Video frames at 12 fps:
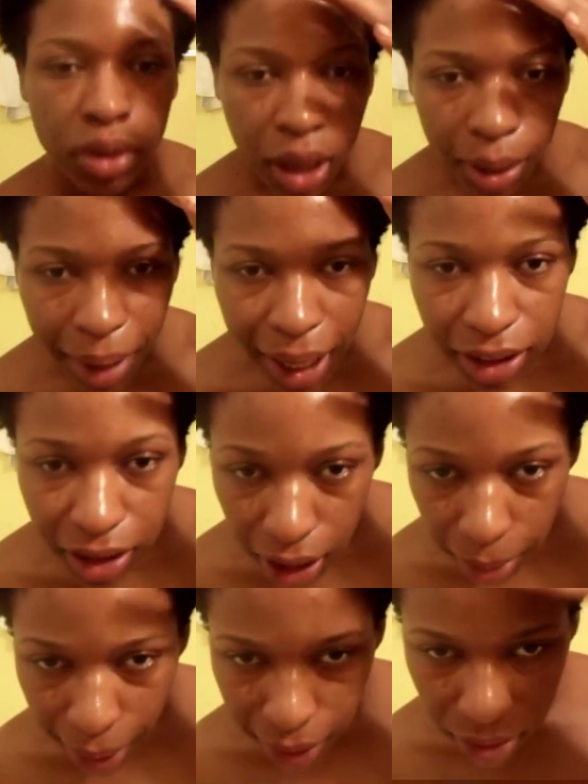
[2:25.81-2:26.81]
I'm actually
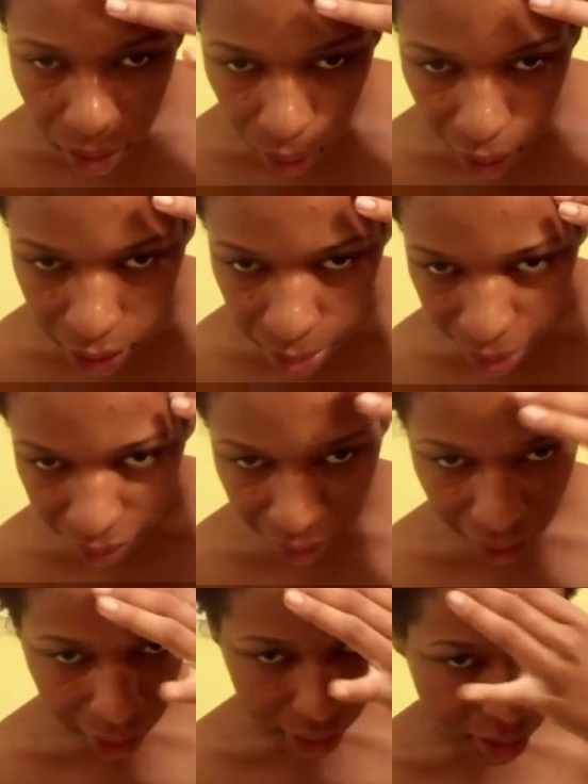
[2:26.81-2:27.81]
about to wash my
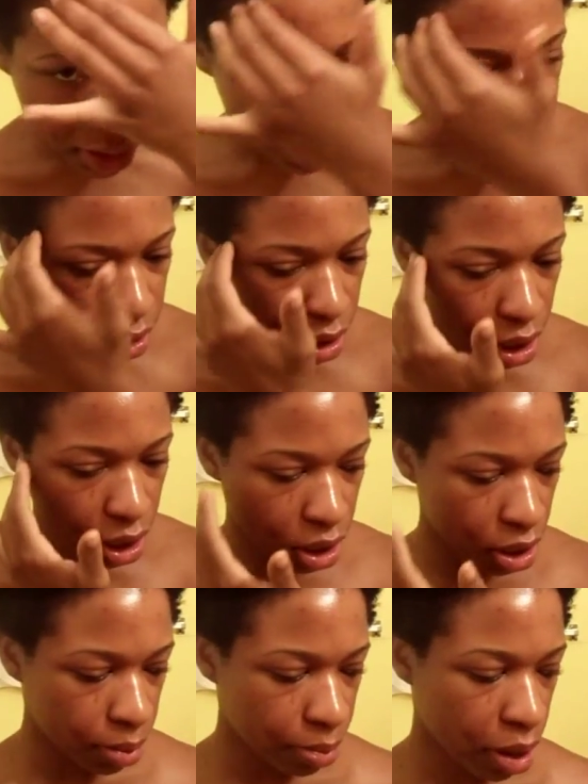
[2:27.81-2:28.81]
face.
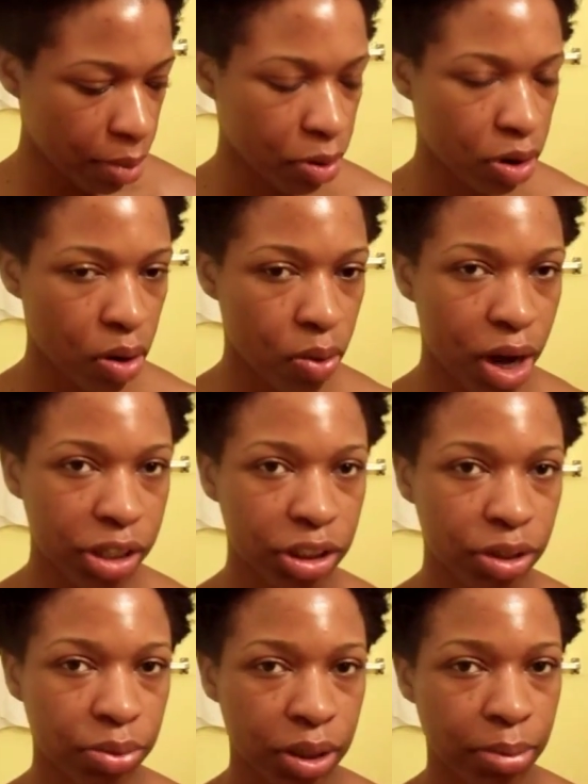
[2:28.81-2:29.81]
I'm going to wash
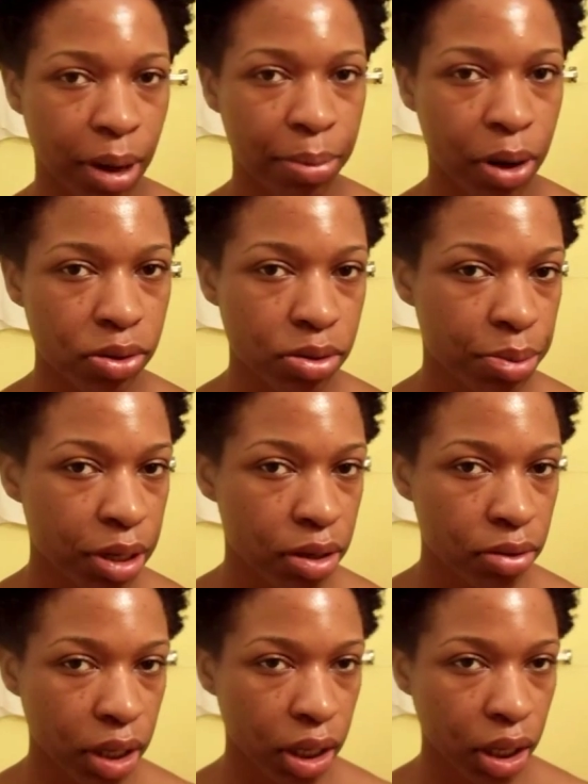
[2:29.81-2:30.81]
it with my
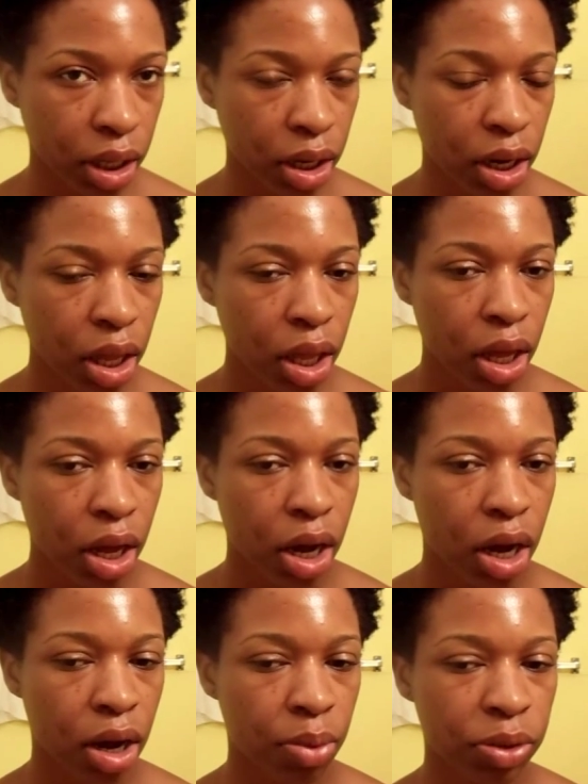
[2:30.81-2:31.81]
post-peel kit,
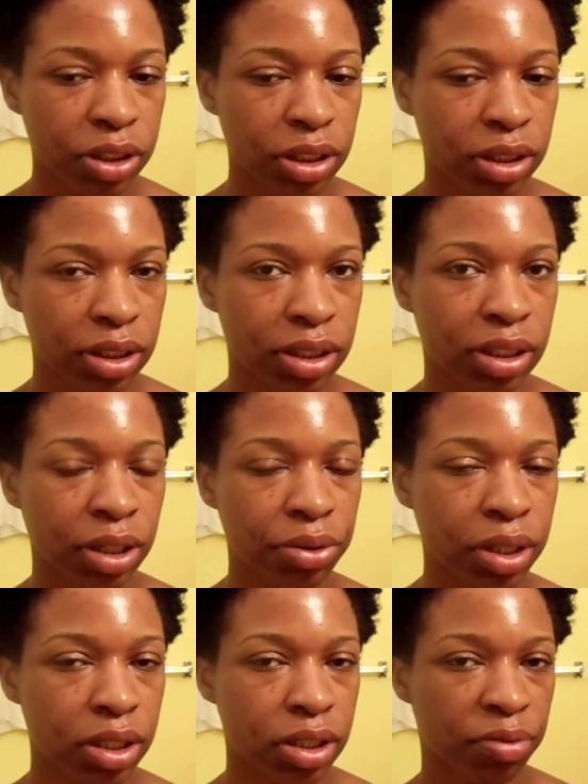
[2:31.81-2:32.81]
which is a
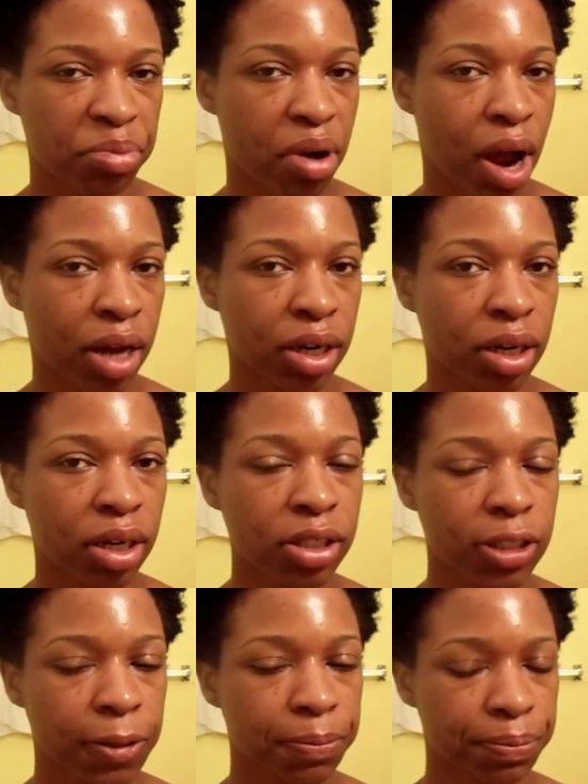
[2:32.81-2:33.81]
series of
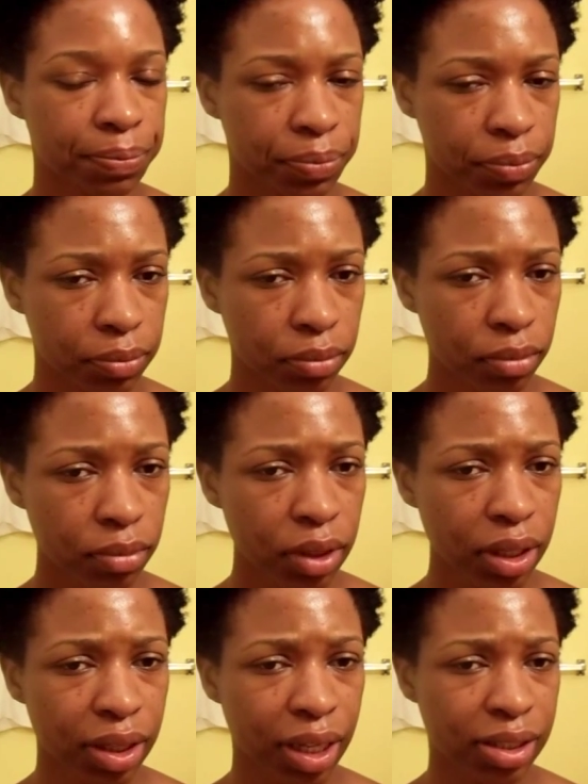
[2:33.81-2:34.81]
products
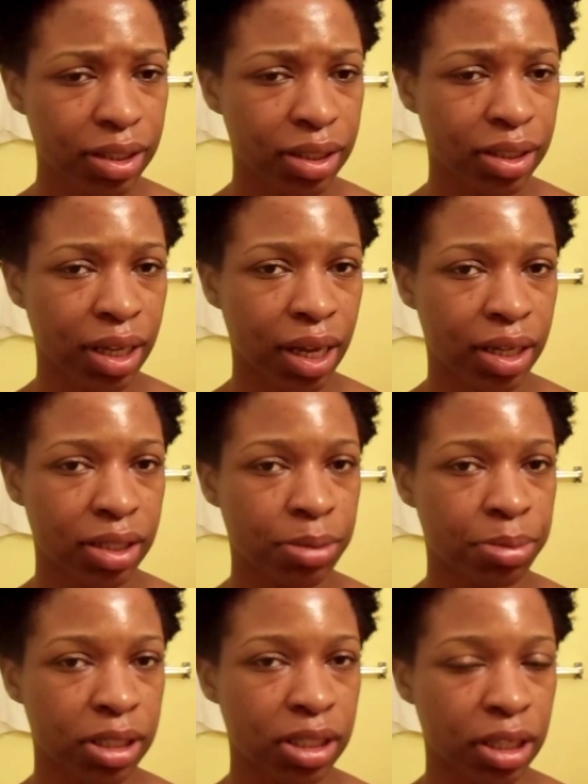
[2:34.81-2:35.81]
that's designed
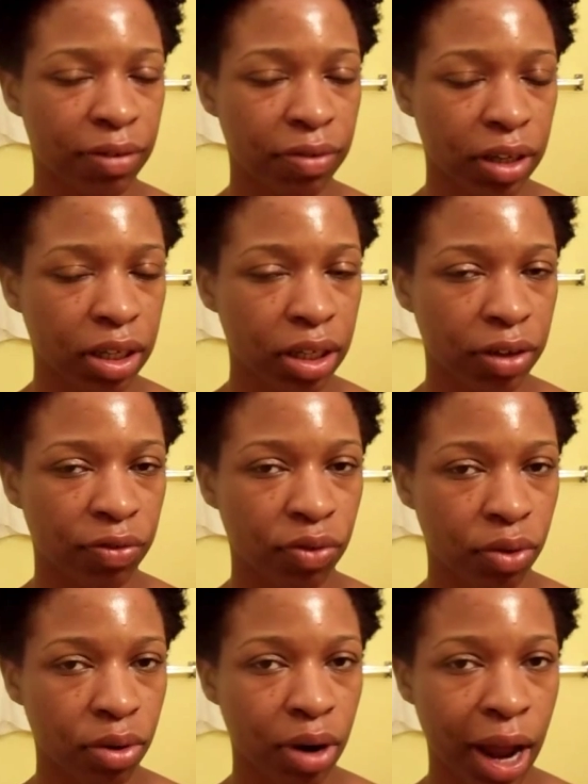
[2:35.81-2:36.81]
specifically
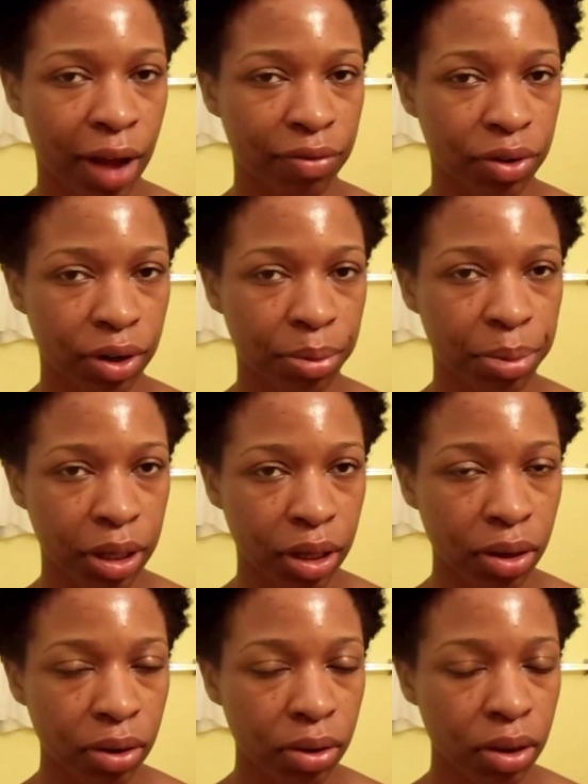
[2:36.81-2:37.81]
for after a
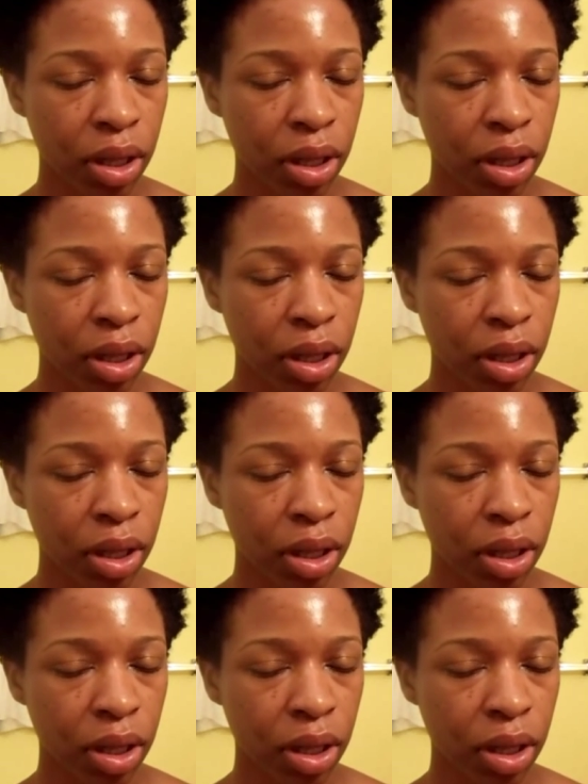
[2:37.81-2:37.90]
peel